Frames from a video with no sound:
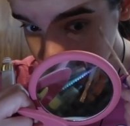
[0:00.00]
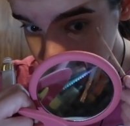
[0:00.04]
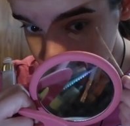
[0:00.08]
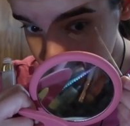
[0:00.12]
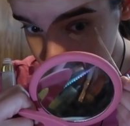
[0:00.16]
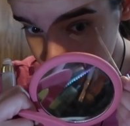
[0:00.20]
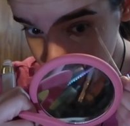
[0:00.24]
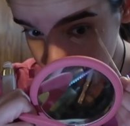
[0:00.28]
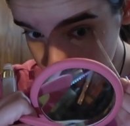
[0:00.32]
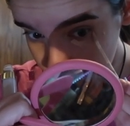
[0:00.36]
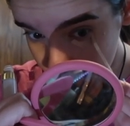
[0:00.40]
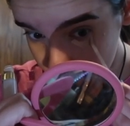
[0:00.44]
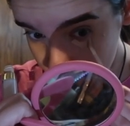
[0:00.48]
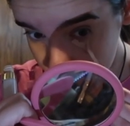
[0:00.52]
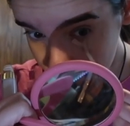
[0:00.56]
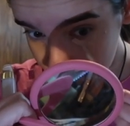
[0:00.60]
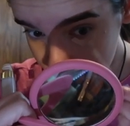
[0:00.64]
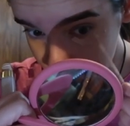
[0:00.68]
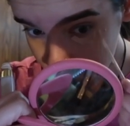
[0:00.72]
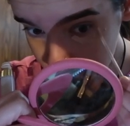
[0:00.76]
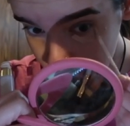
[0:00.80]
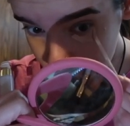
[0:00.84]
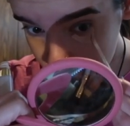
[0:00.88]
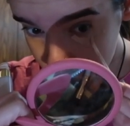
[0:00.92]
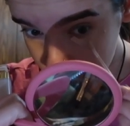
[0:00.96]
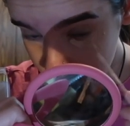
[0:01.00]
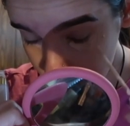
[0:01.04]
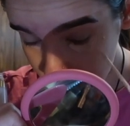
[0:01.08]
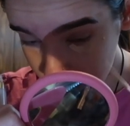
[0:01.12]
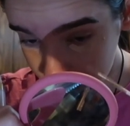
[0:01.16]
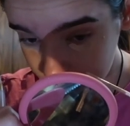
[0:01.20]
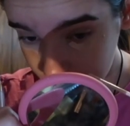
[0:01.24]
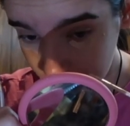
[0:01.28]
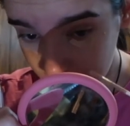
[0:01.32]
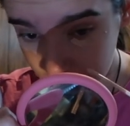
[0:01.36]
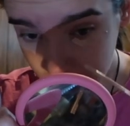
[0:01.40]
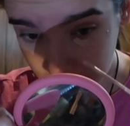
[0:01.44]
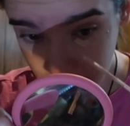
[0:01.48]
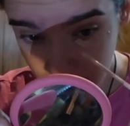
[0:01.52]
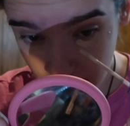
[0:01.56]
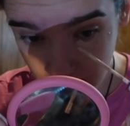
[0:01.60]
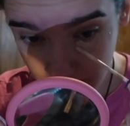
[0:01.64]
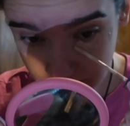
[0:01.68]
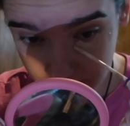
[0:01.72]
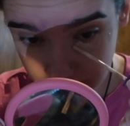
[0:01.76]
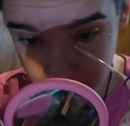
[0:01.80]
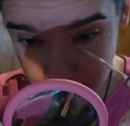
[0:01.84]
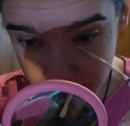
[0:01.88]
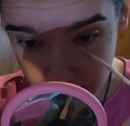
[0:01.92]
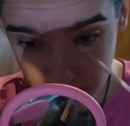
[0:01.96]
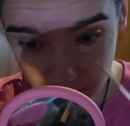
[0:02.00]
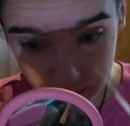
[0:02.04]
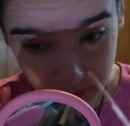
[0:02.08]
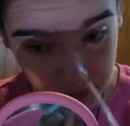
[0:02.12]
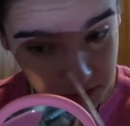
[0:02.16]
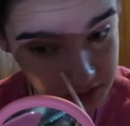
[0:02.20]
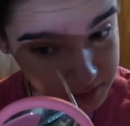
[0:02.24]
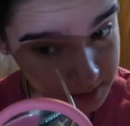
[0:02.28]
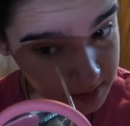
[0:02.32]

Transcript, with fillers: to move in and like have this cute little